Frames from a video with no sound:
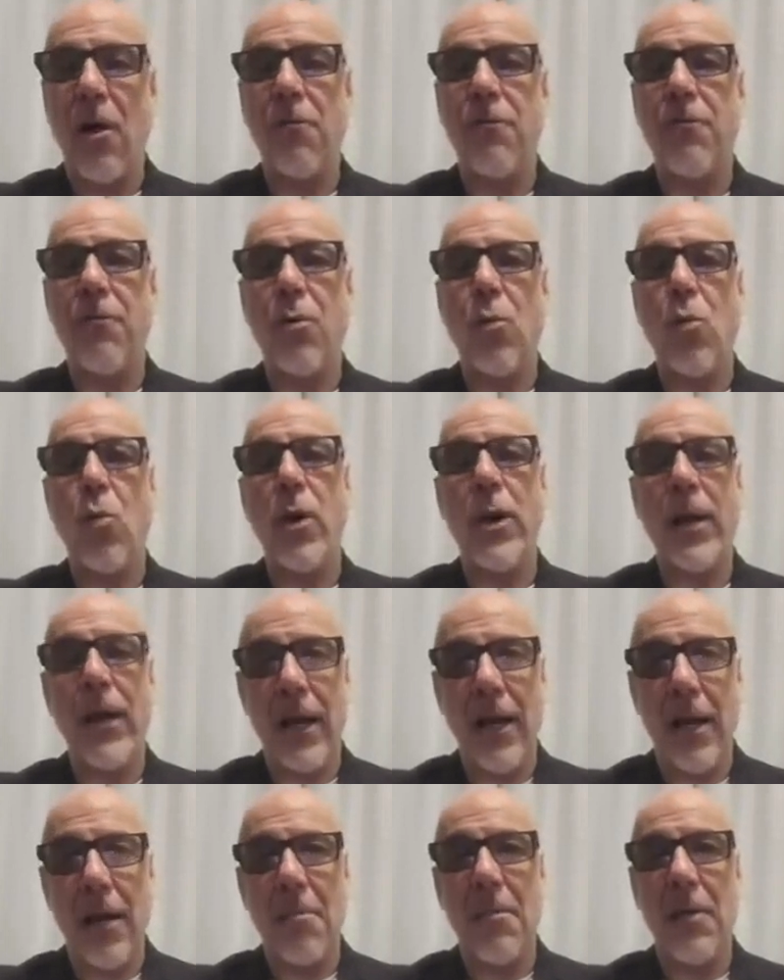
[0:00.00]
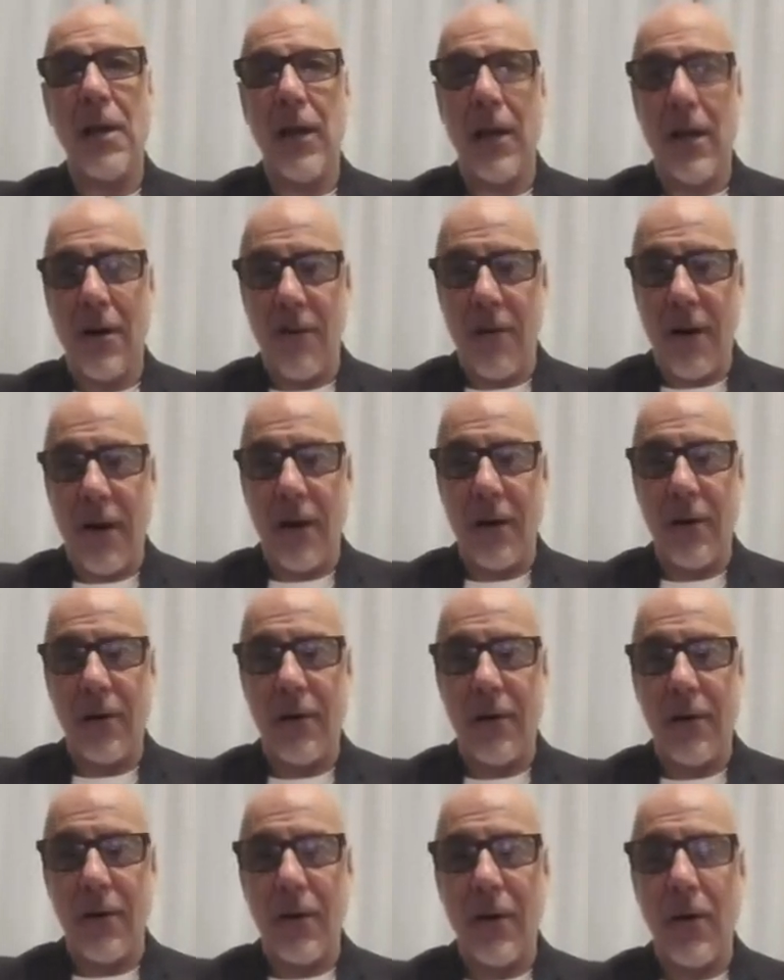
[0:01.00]
of winning a million rand
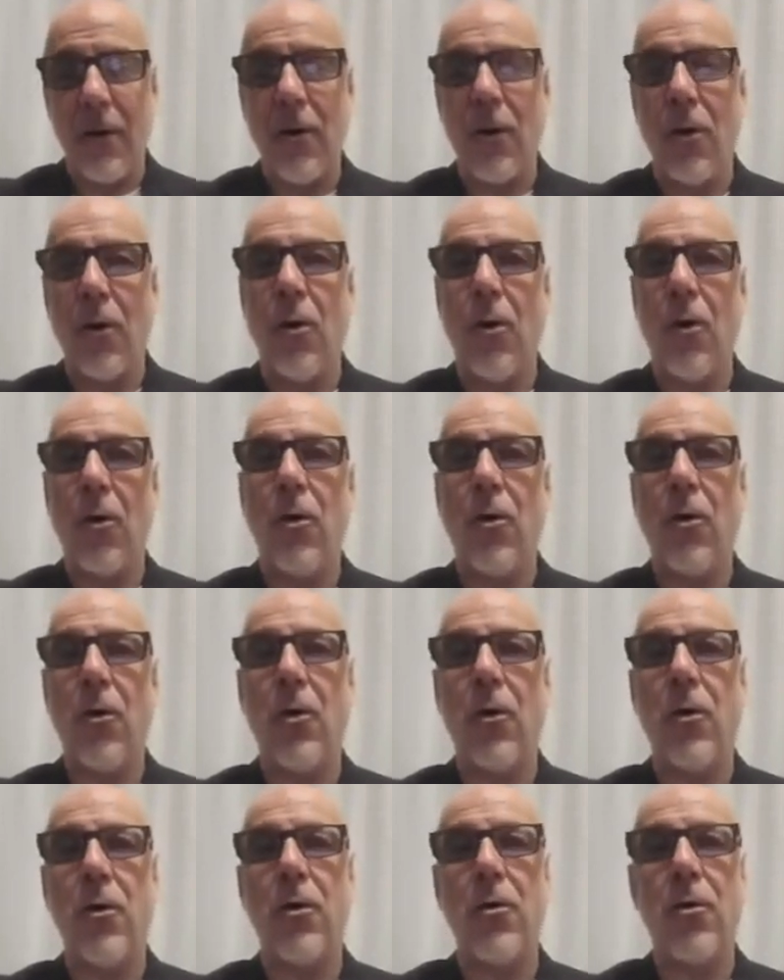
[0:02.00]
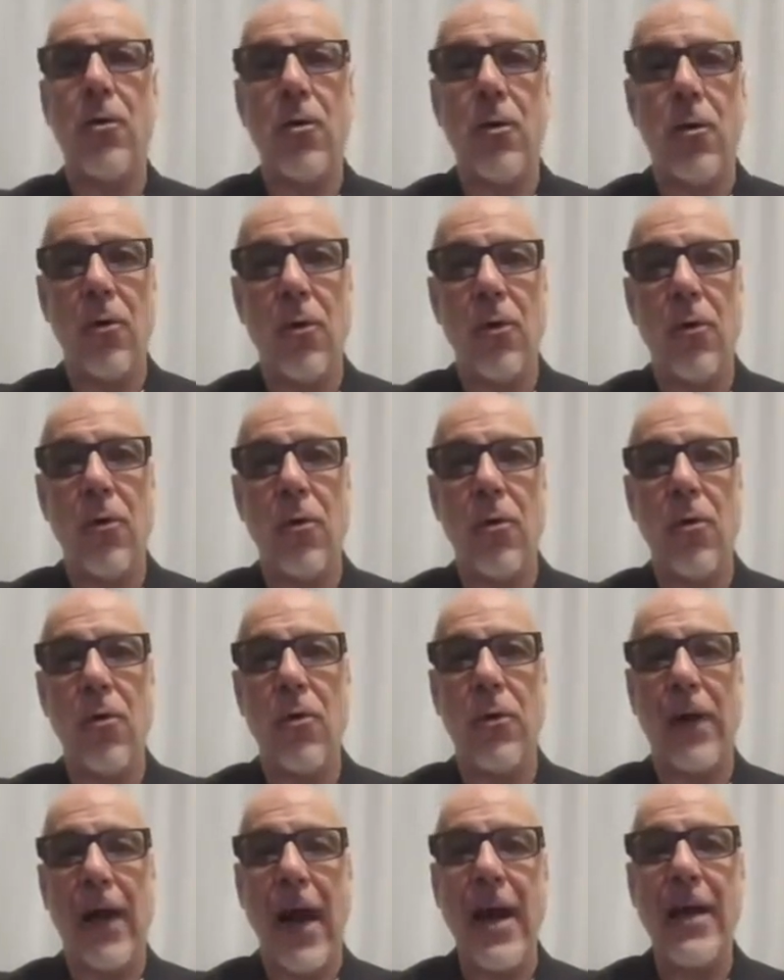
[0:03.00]
or, or,
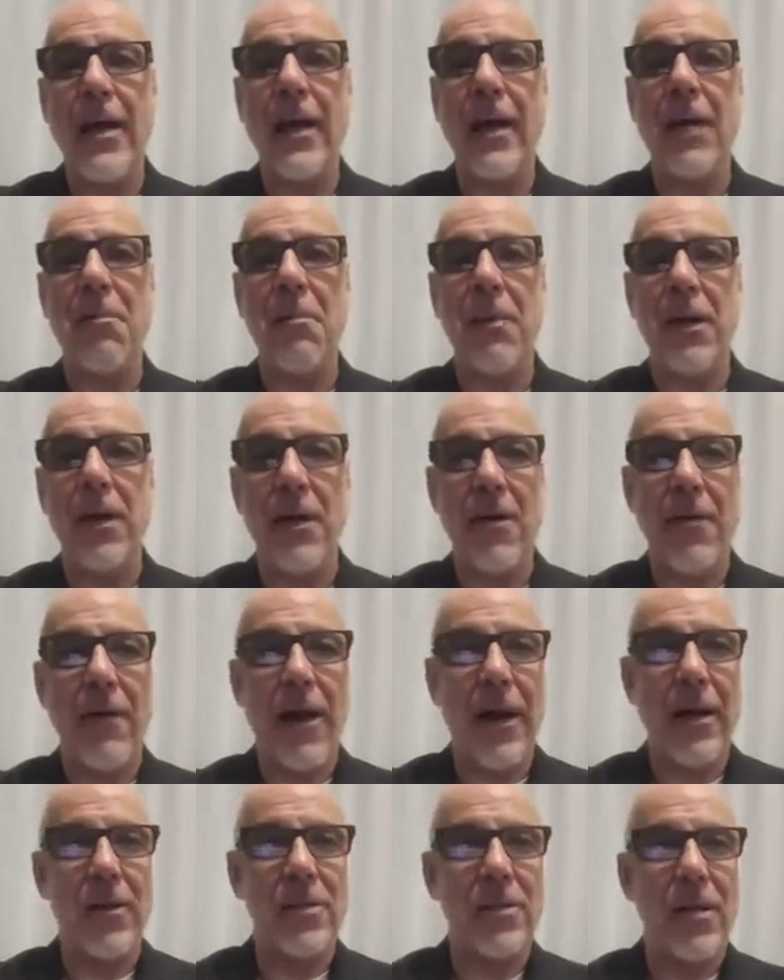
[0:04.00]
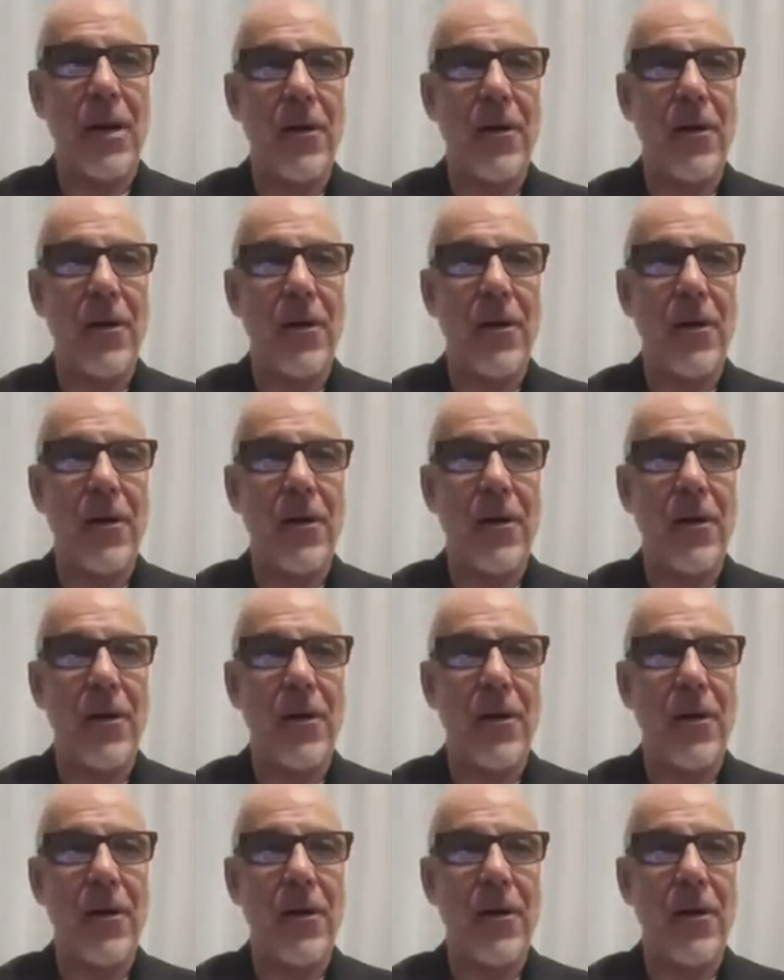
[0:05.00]
or gaining a million rand.